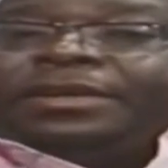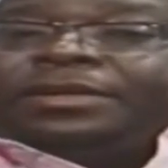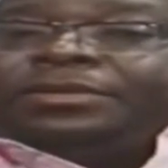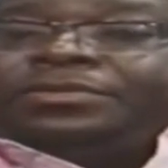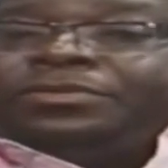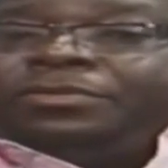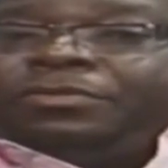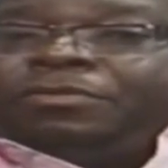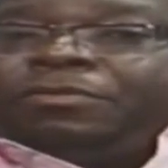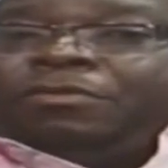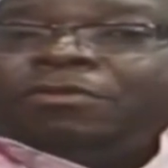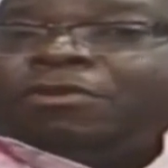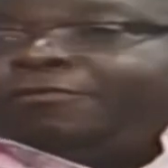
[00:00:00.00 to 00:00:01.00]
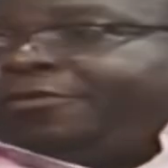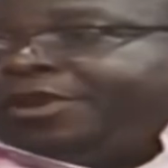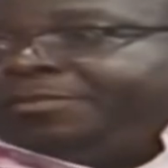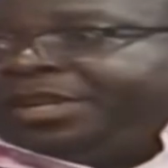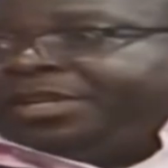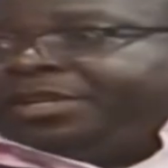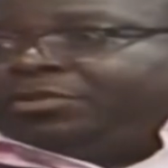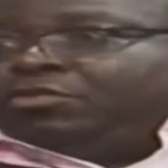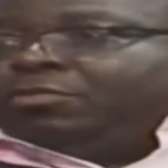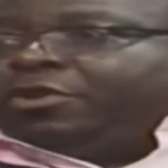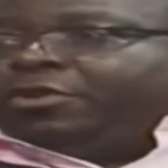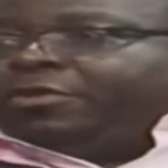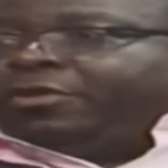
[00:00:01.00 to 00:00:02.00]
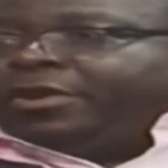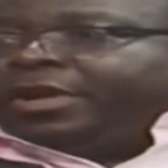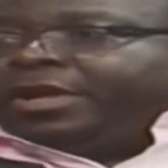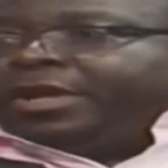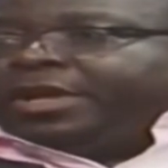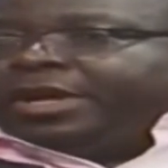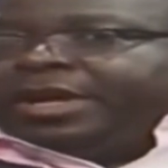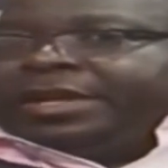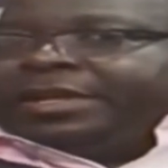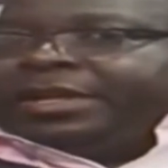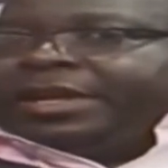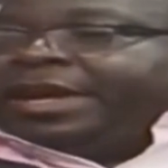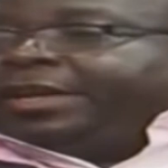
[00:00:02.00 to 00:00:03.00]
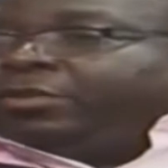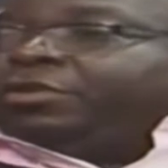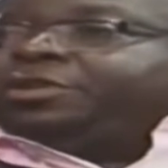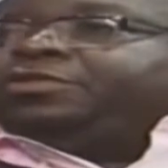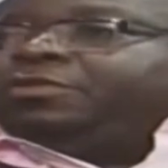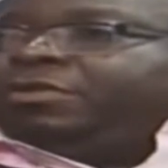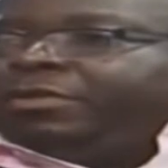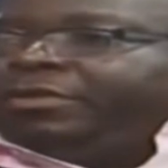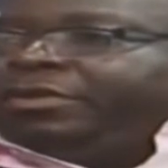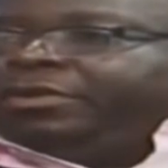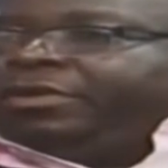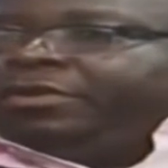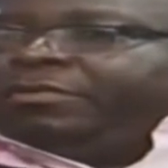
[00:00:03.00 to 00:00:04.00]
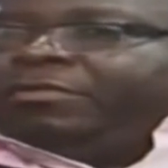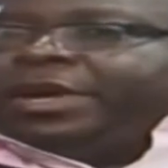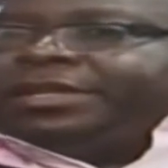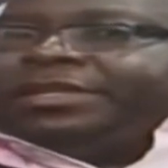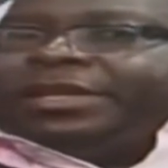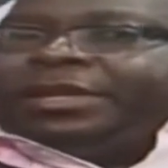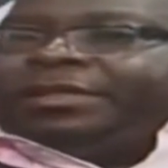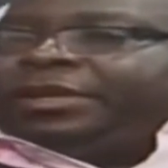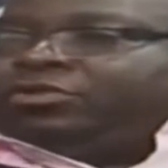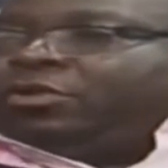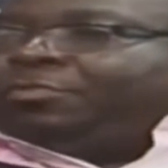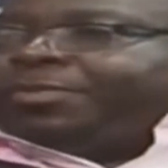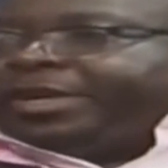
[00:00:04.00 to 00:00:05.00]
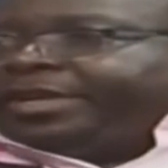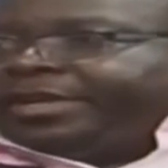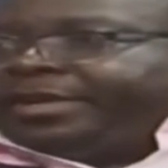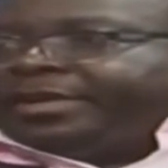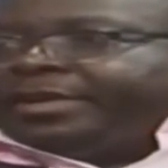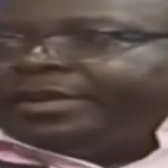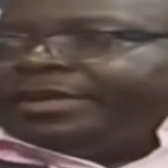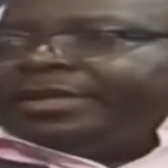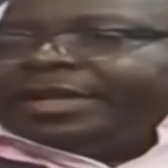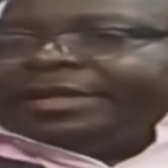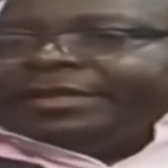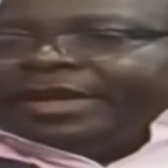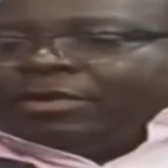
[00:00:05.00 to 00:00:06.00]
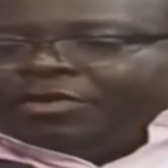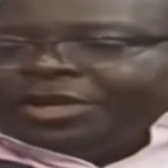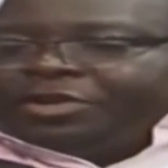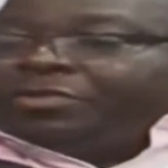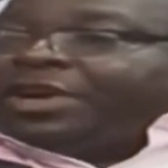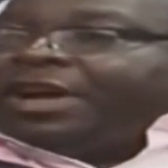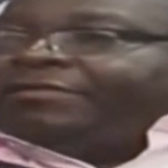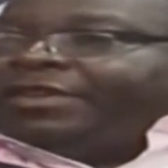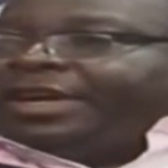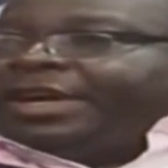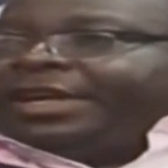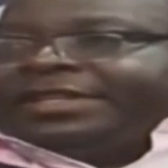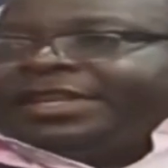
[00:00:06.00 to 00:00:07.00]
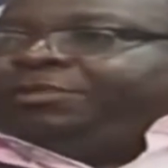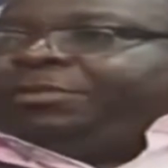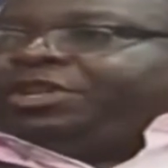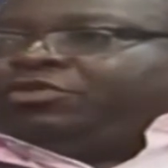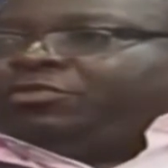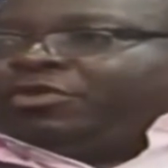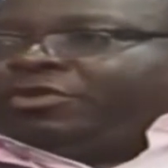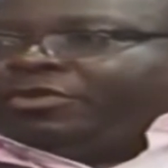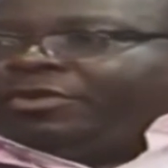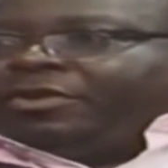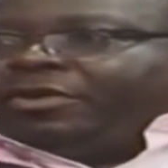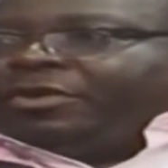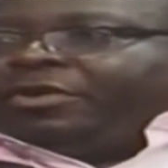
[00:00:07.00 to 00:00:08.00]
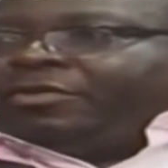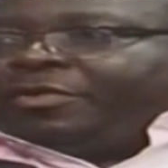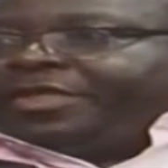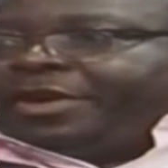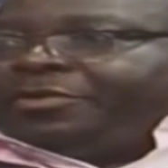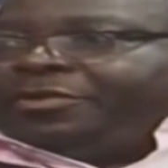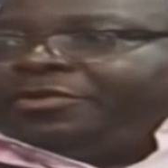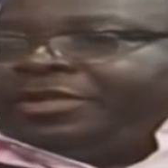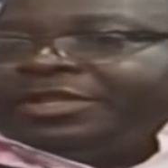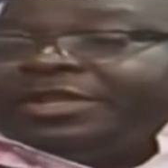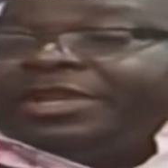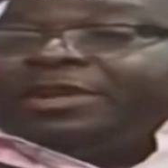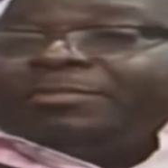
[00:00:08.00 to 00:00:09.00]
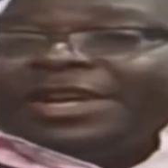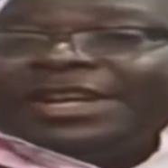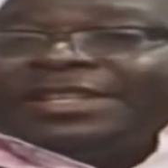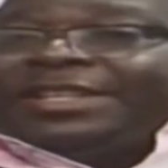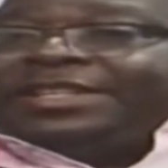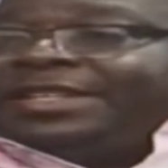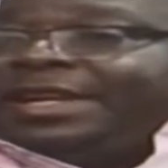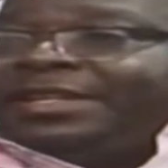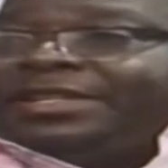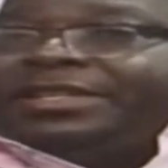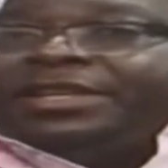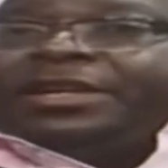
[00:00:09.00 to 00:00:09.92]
to go for a meeting tomorrow. And I don't know what the topic that they're going to cover as they meet tomorrow with the unions. But as it stands,